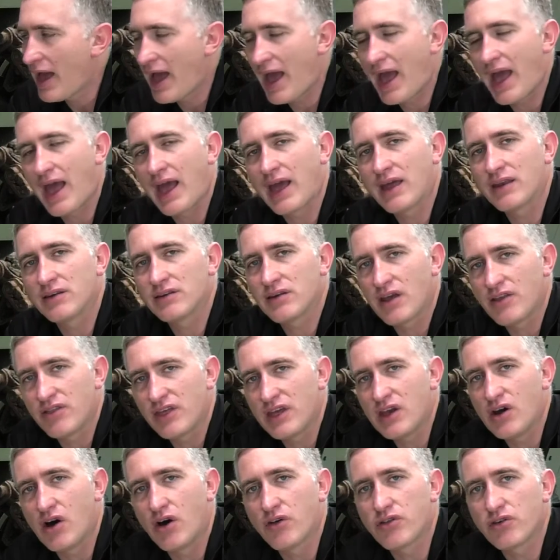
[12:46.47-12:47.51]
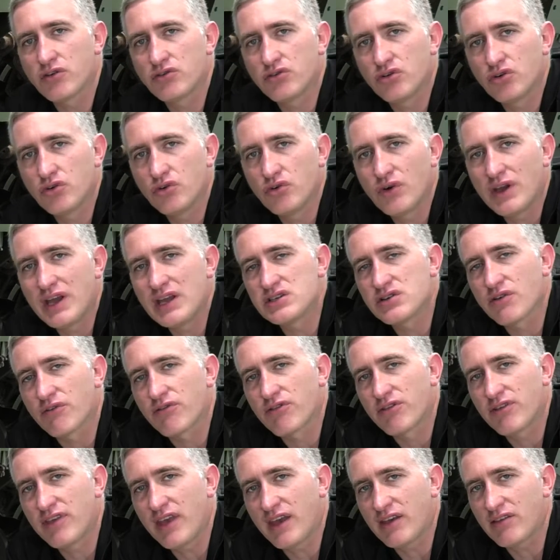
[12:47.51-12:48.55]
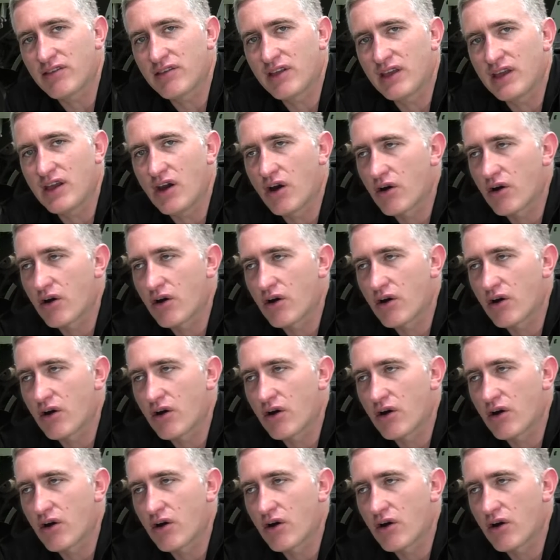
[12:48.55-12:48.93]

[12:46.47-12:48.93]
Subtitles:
and the other 2 each of 60